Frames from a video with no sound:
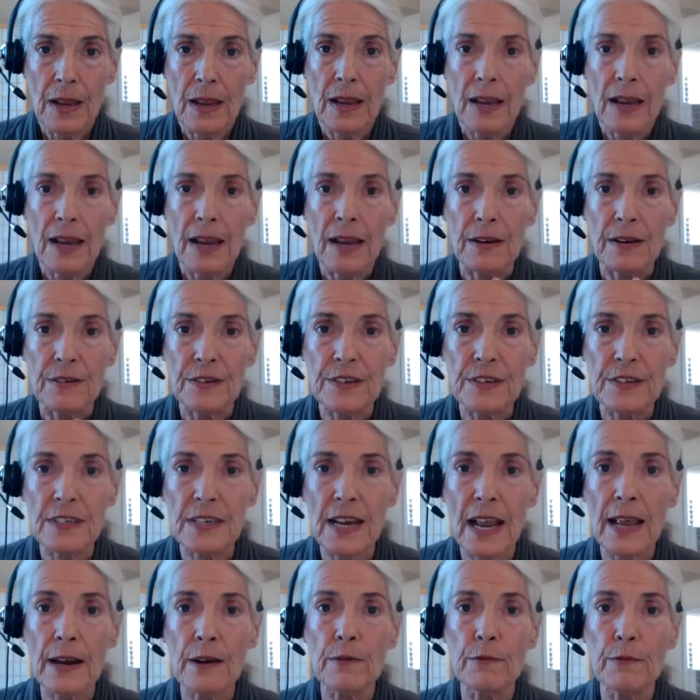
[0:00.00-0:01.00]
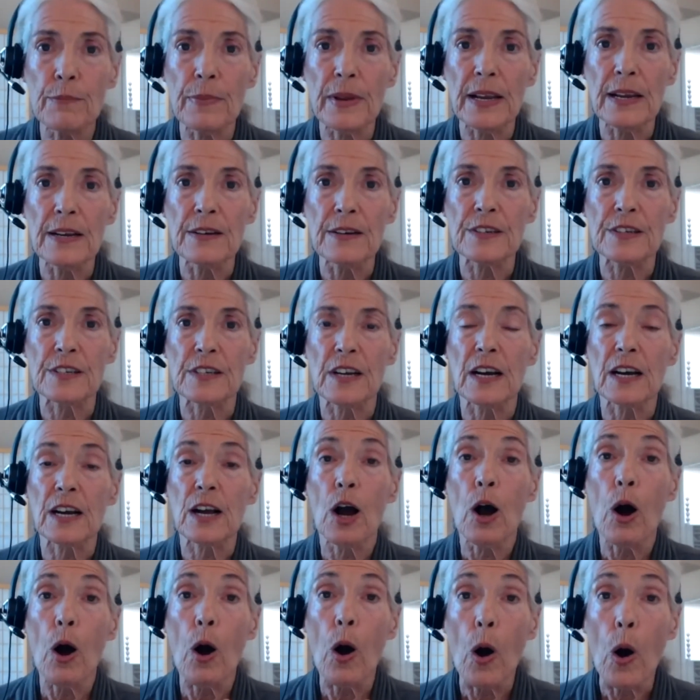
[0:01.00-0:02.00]
Instead of being stuck
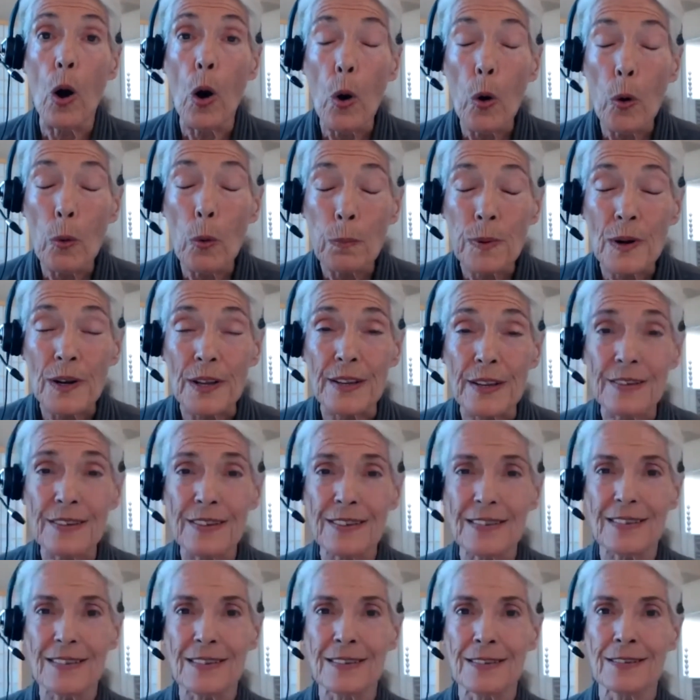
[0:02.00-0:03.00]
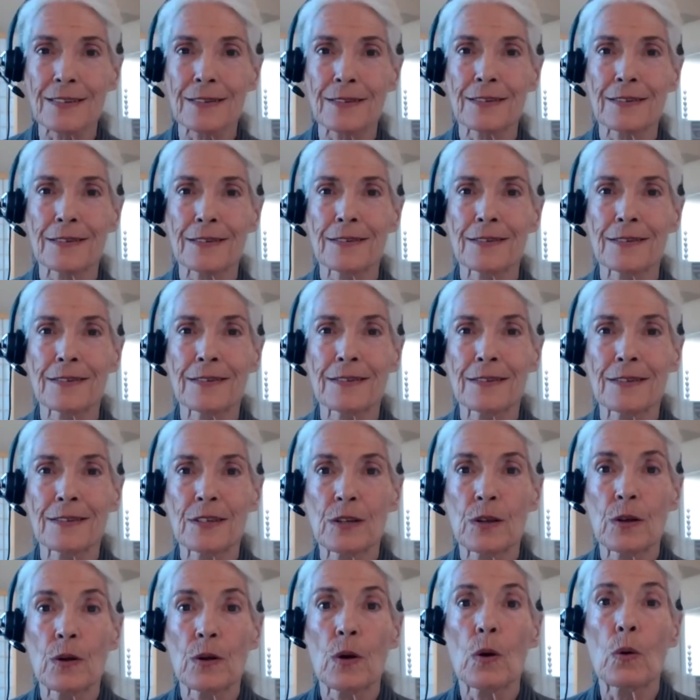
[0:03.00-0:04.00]
hopeless
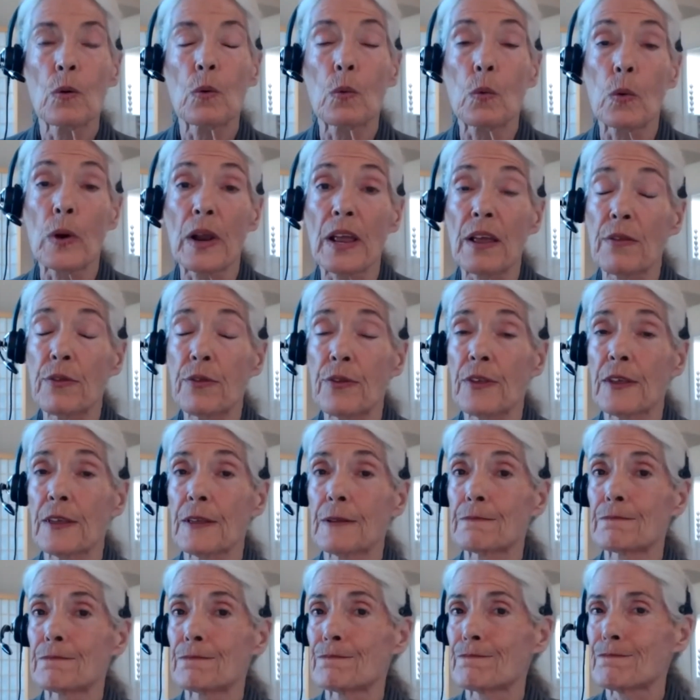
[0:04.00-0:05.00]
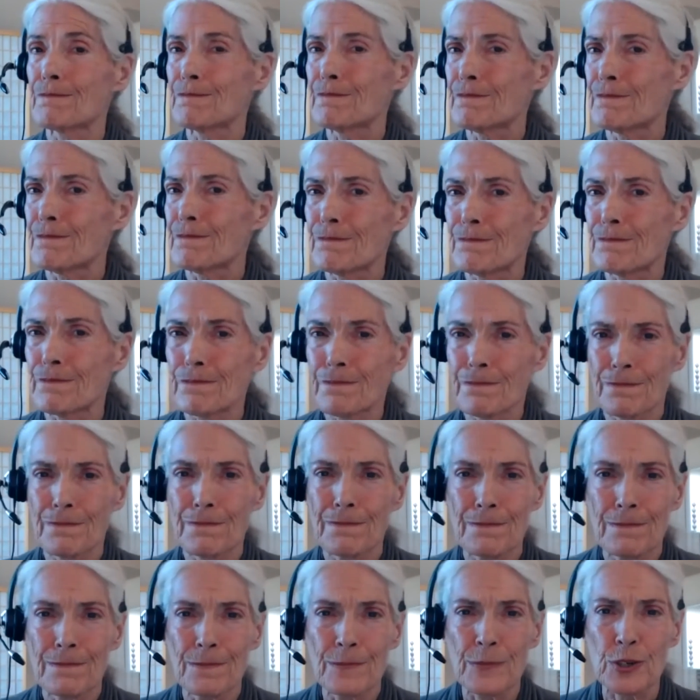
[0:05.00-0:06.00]
with,
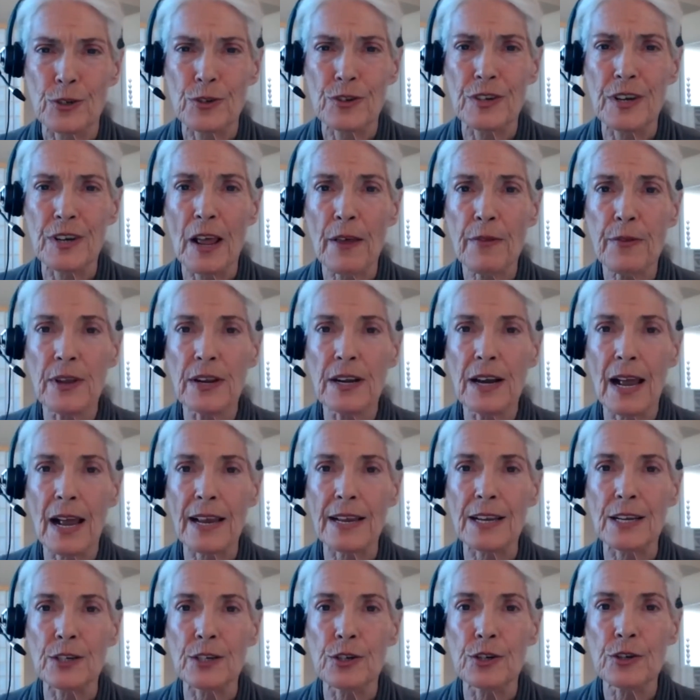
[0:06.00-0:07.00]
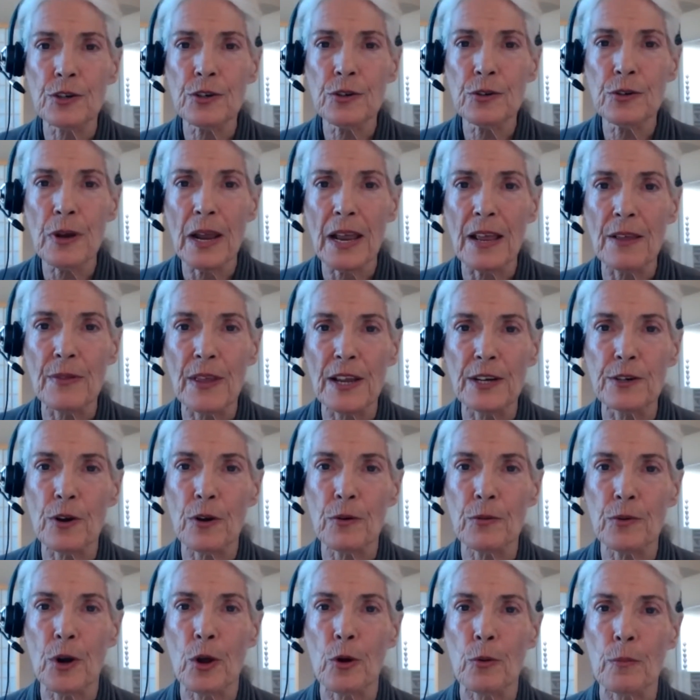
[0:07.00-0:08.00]
there's nothing I can do and they don't
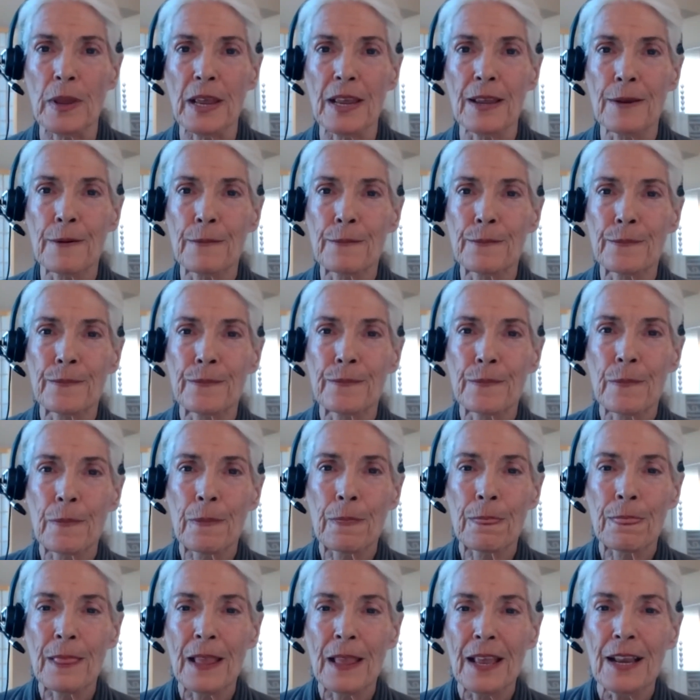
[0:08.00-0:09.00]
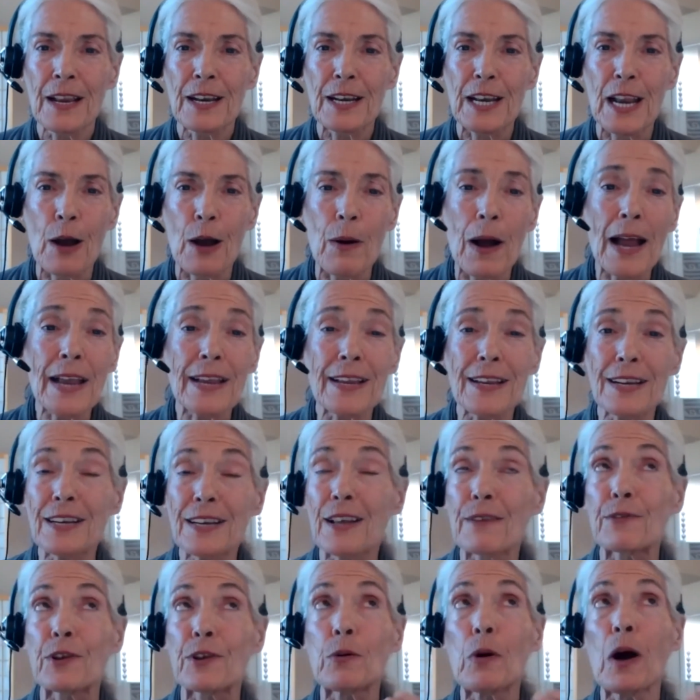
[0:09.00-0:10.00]
know me. Now, I could
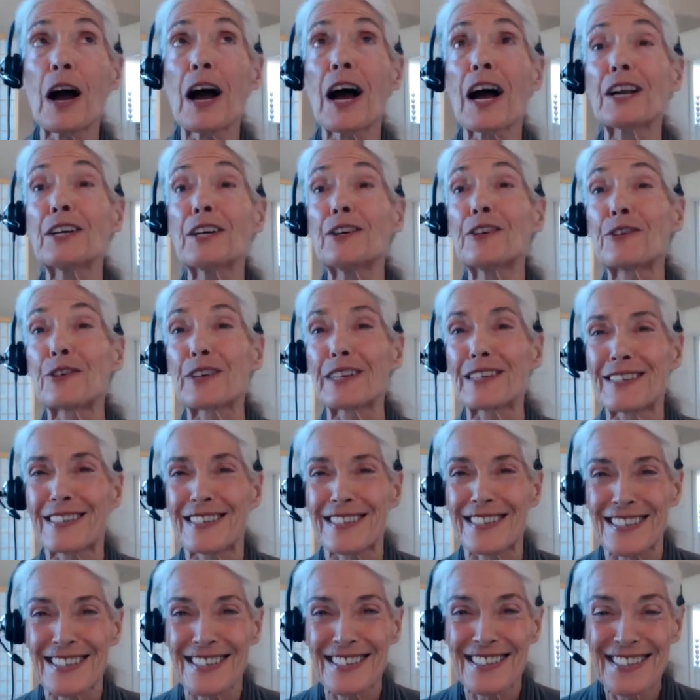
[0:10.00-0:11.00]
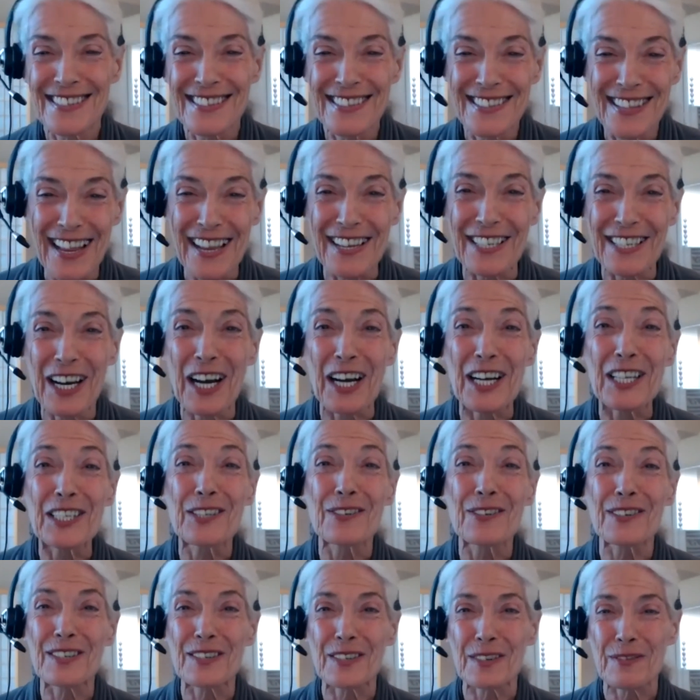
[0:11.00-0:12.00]
give you hundreds and
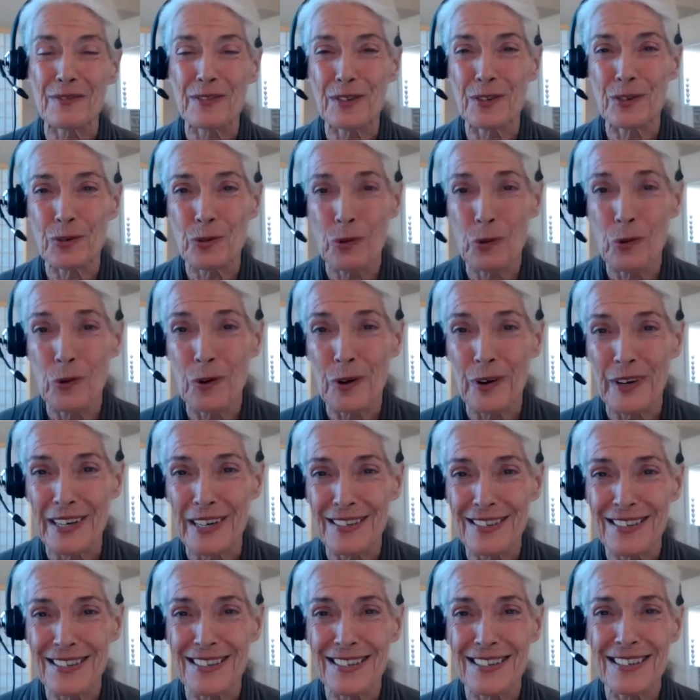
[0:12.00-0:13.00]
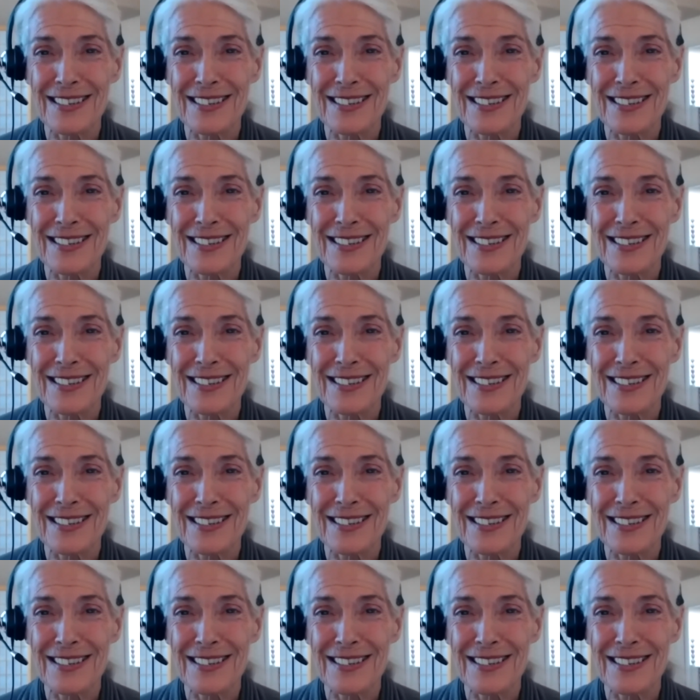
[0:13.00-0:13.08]
hundreds of stories.